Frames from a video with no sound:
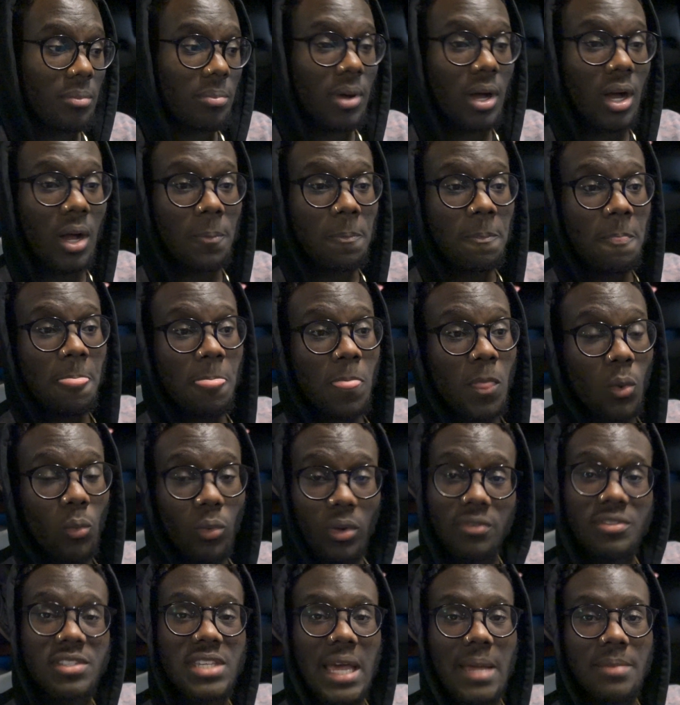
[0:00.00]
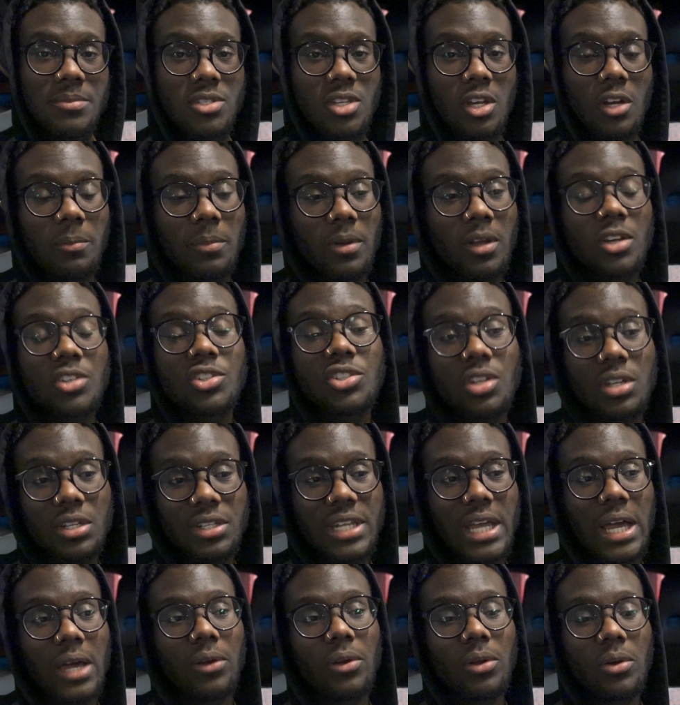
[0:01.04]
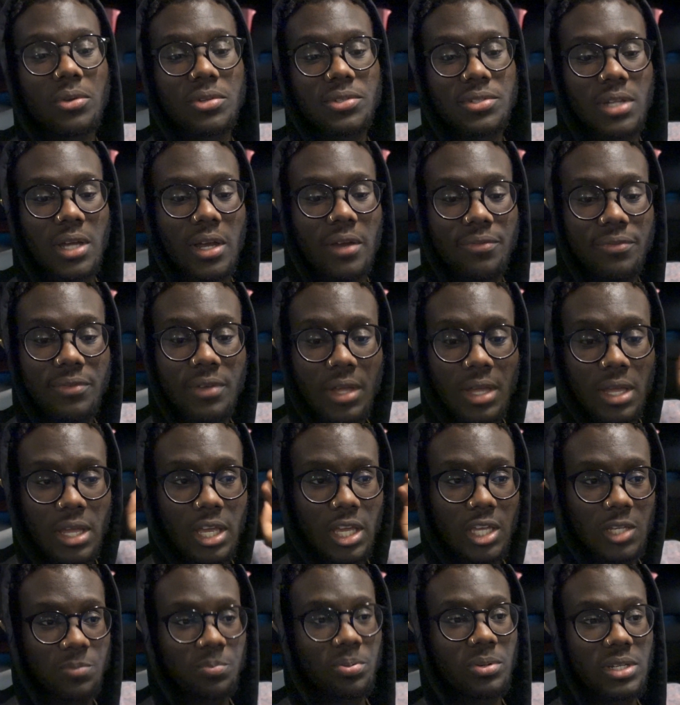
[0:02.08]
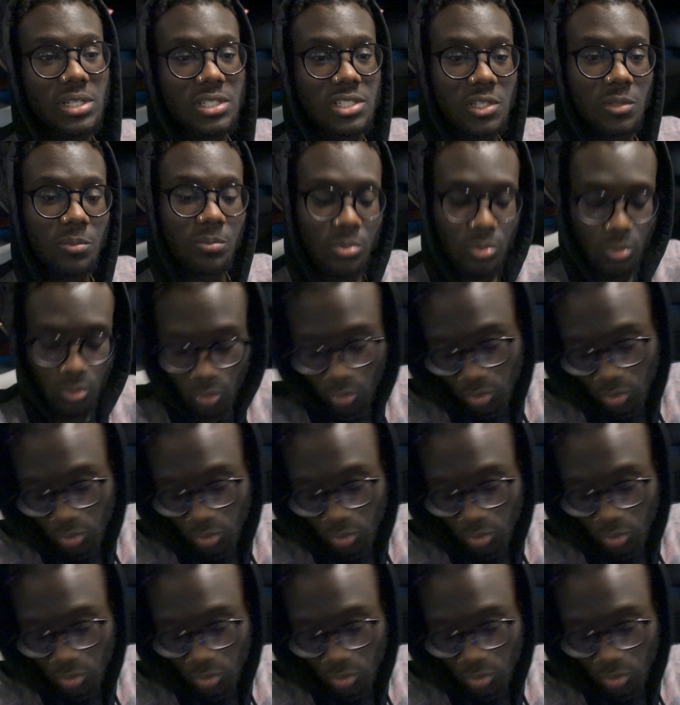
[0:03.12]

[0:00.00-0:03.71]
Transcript: But with Samsung, because you can download stuff, it's pretty simple.